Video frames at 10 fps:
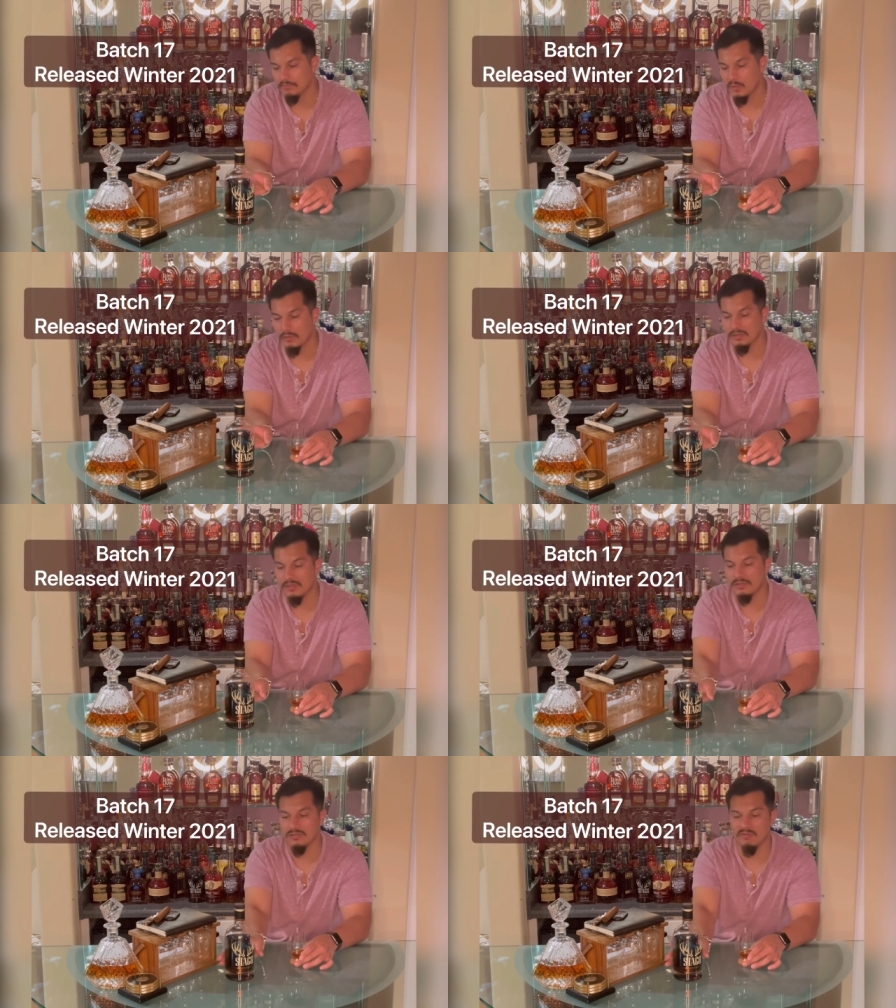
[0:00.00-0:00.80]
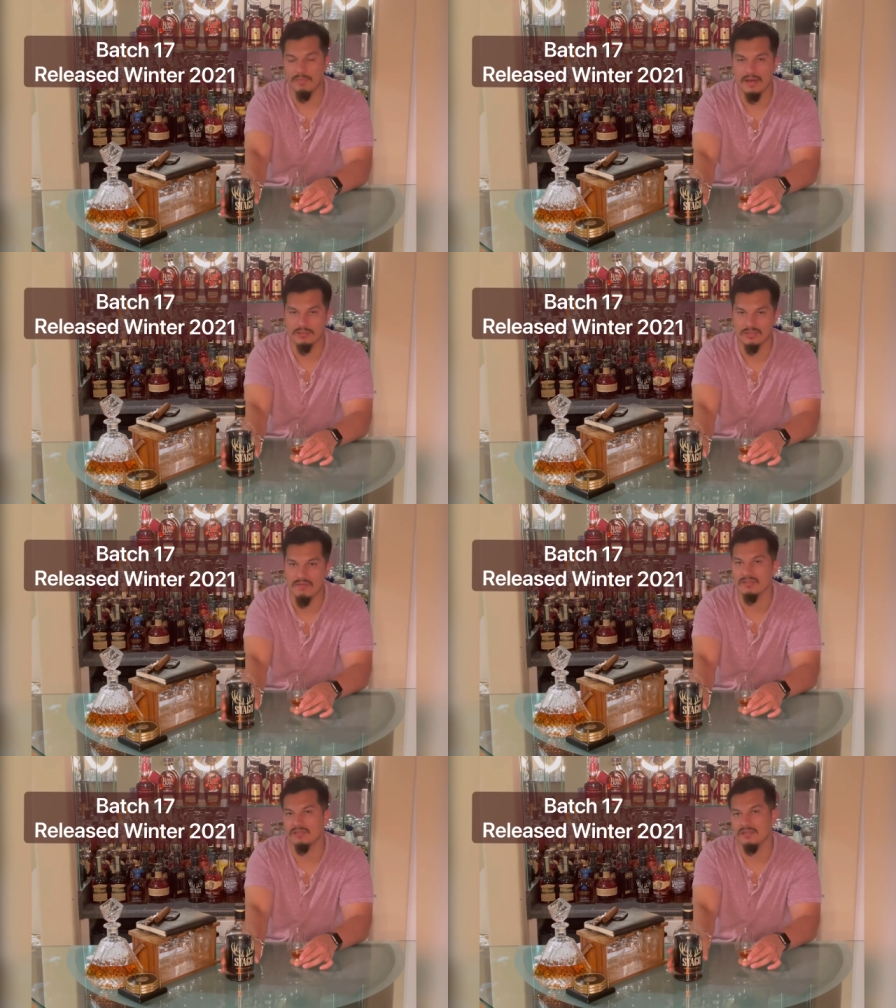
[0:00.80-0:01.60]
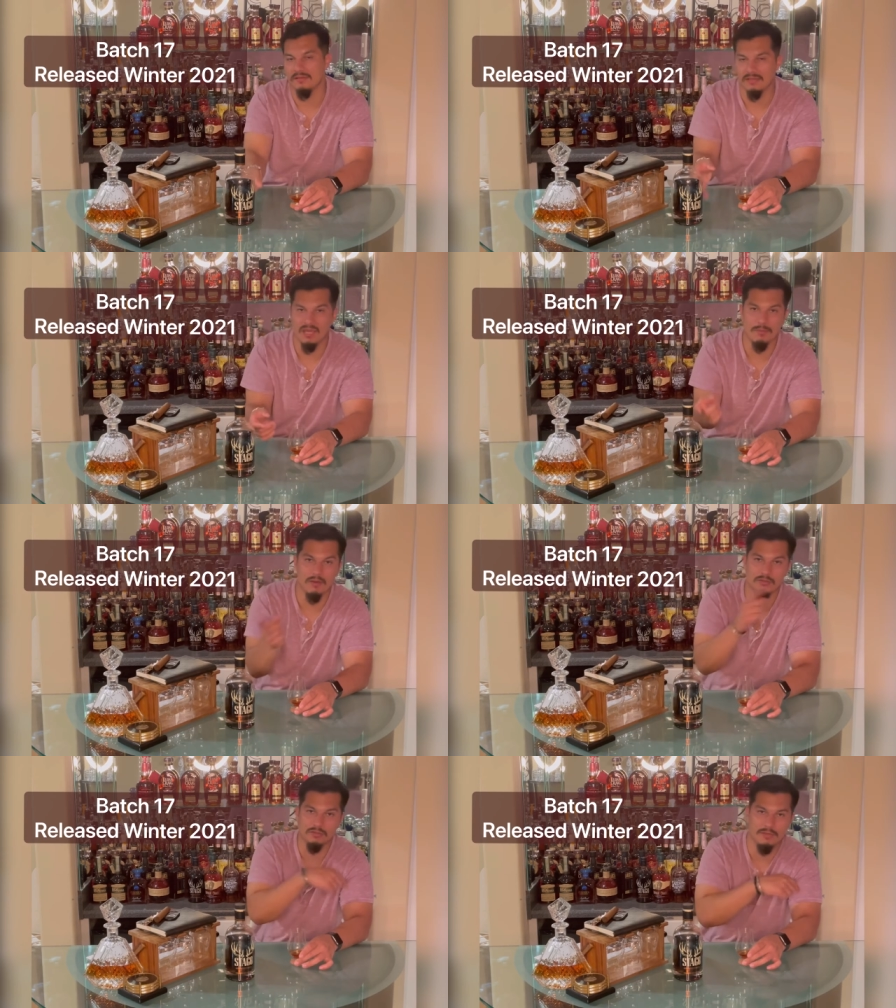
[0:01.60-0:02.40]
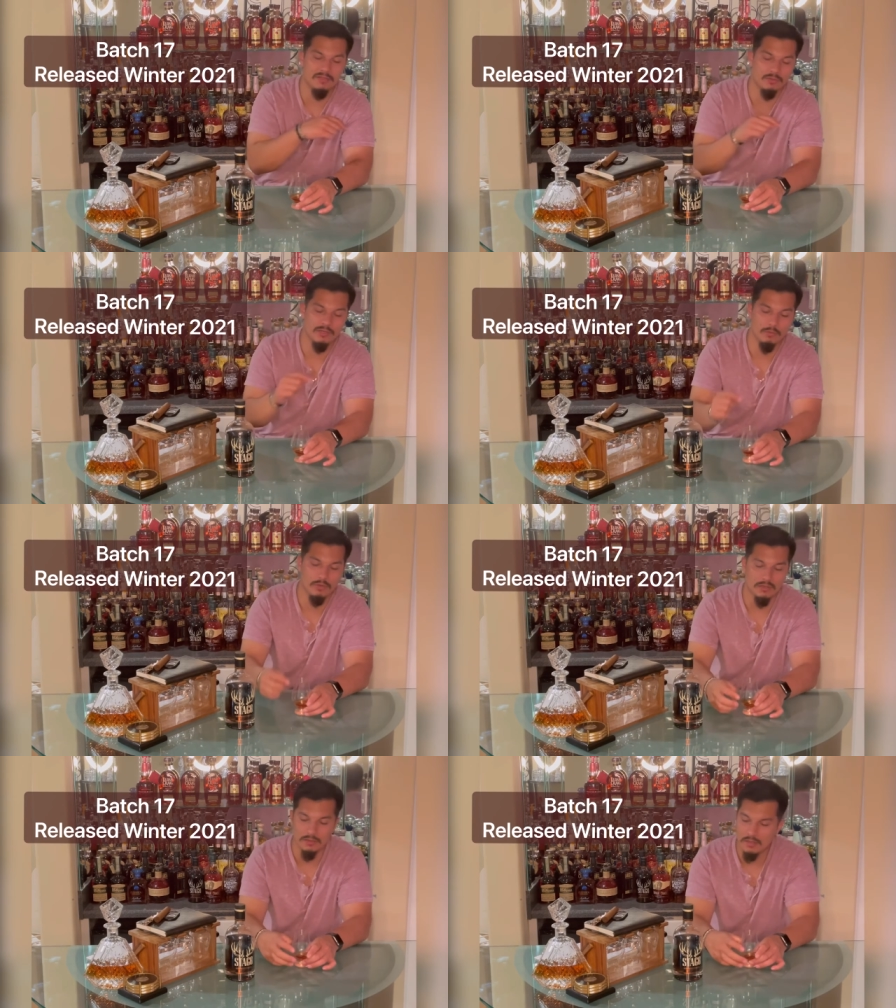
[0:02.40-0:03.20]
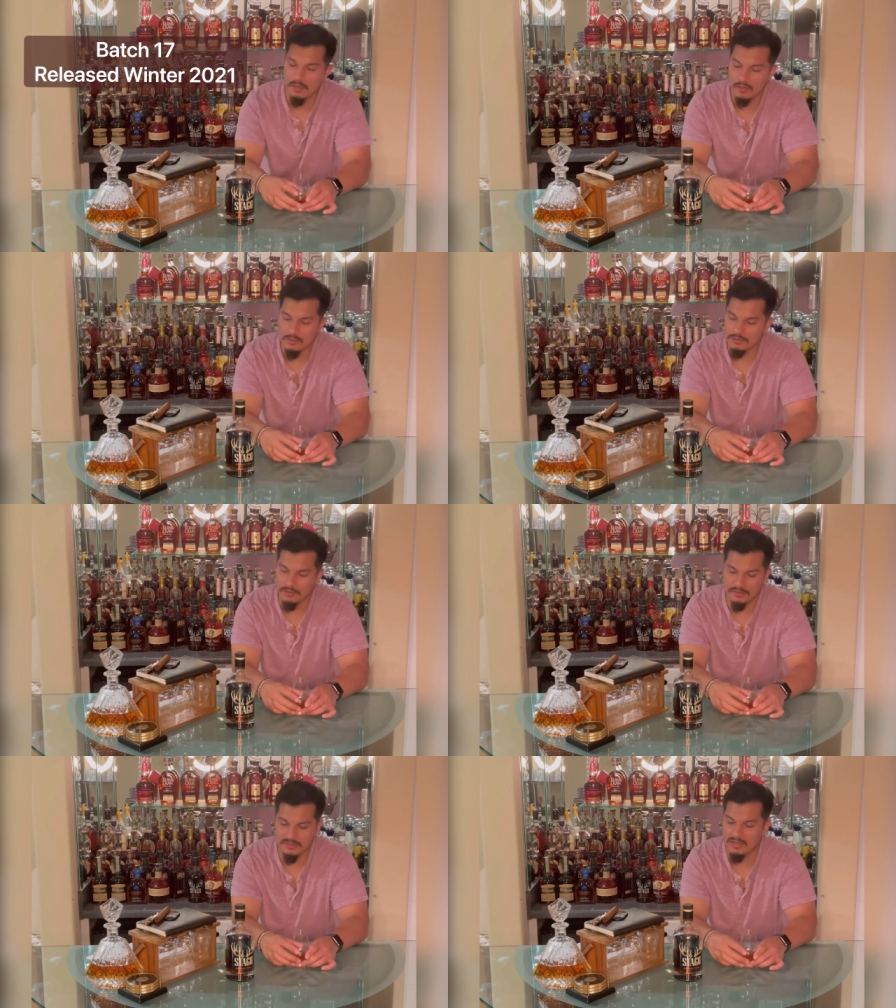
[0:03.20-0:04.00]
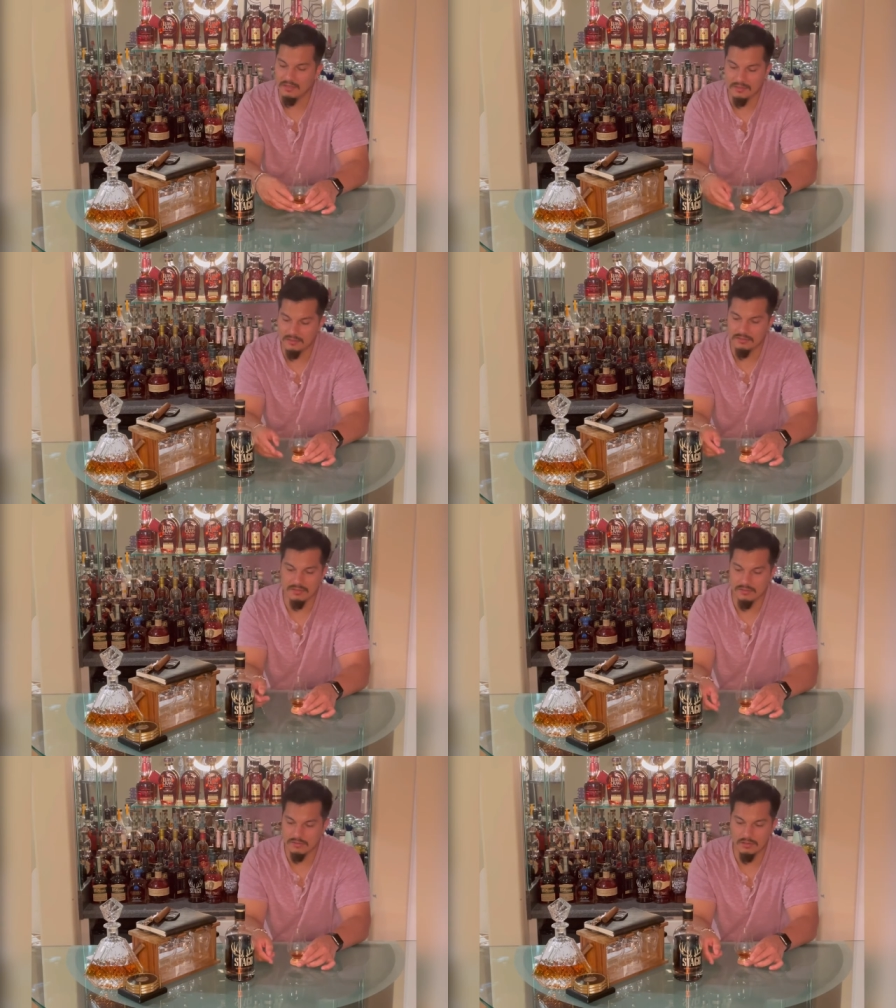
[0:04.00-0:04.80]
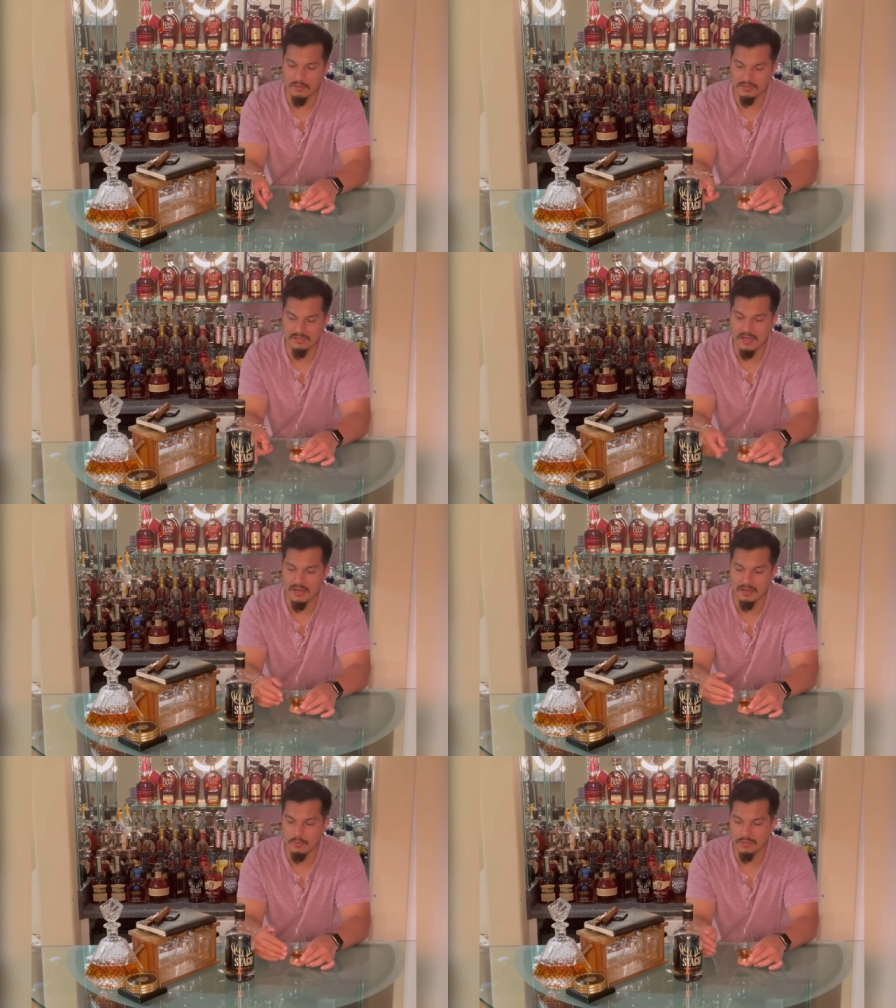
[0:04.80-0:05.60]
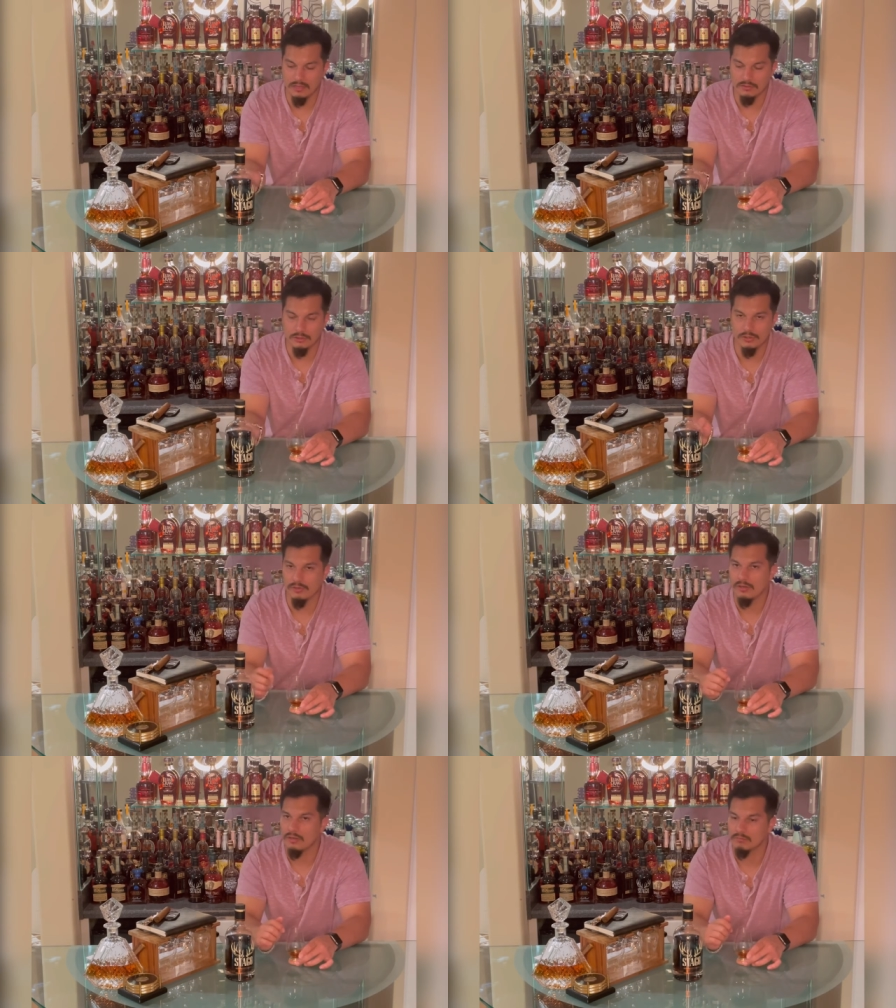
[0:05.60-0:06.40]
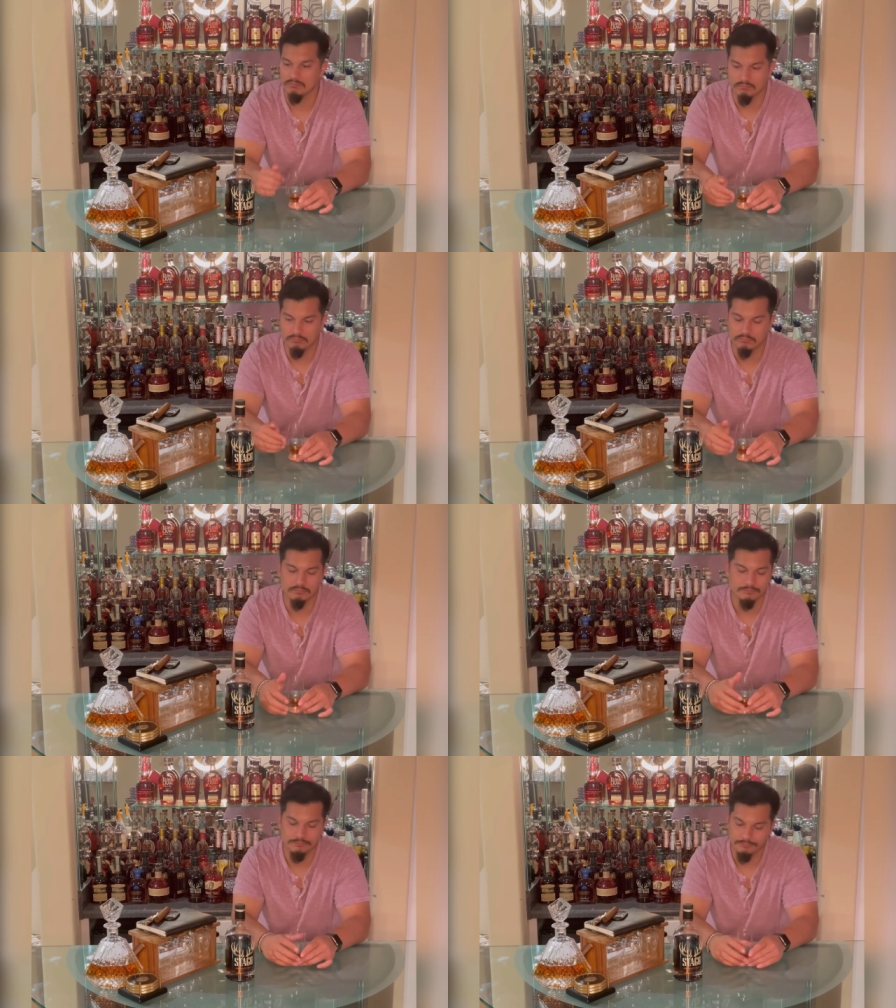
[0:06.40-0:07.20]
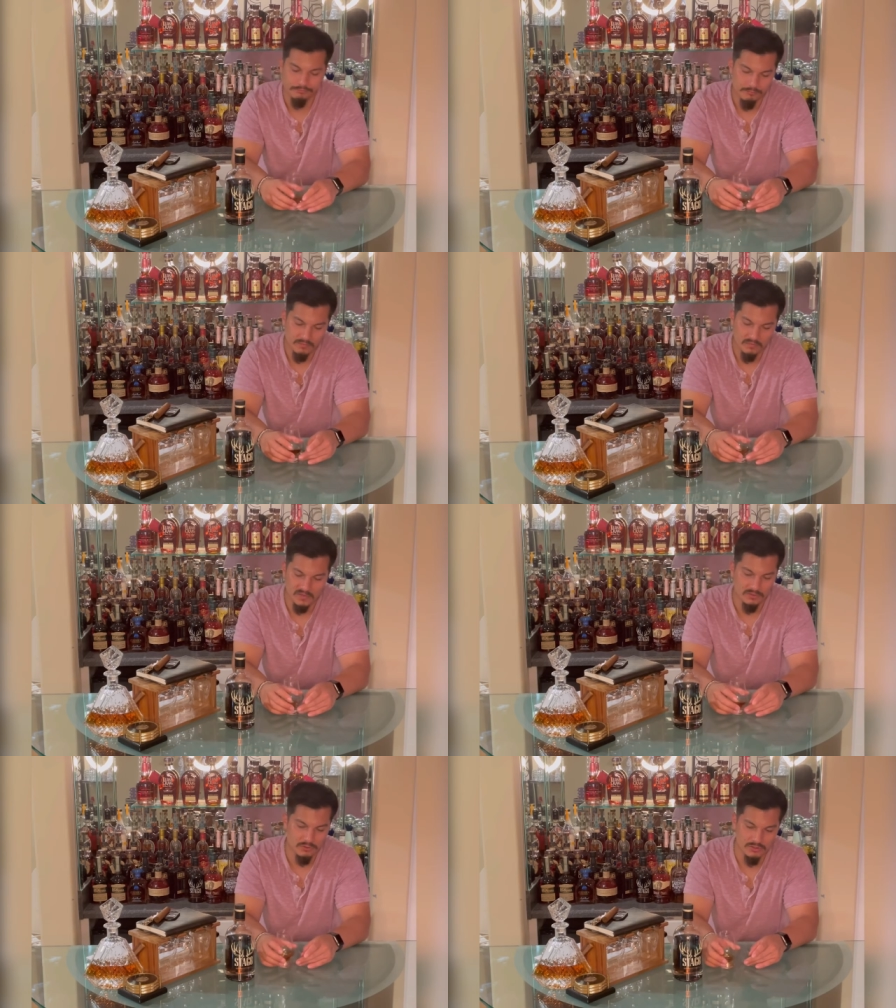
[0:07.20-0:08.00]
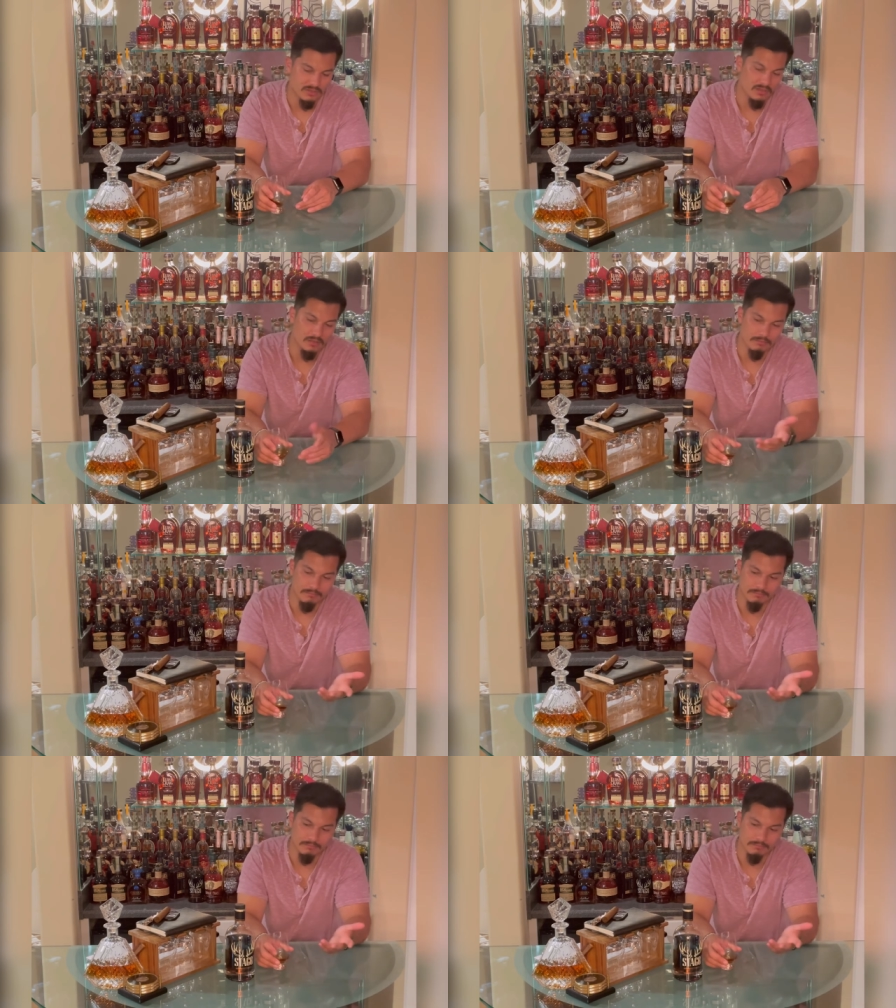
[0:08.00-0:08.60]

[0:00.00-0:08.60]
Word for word: release of batch 17 that came out in 2021. So it's not like this is, you know, a Stagg without the junior. This is just a,